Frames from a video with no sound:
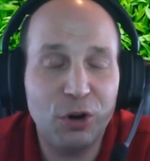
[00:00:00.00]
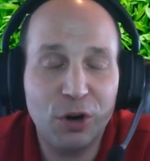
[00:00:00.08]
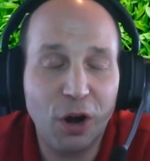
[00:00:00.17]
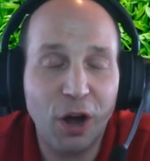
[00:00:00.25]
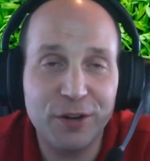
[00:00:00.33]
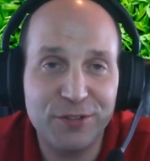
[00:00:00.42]

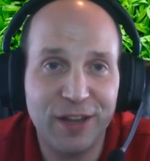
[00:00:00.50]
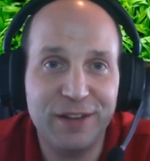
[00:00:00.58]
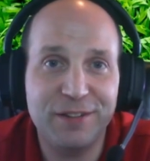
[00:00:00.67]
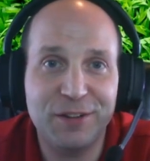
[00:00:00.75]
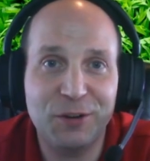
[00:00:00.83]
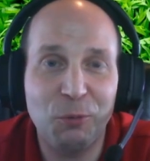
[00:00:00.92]

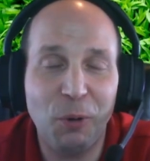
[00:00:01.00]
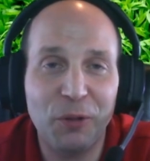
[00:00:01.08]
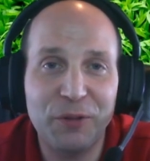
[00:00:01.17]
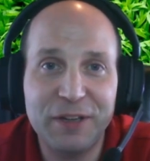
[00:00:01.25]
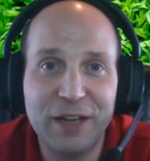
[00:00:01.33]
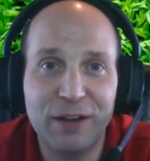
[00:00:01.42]
content, the
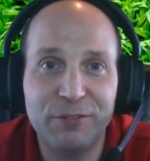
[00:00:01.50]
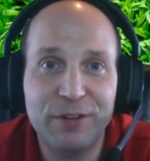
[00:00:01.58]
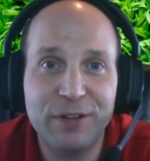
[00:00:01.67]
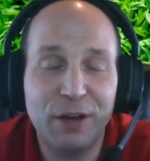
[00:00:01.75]
quality of it.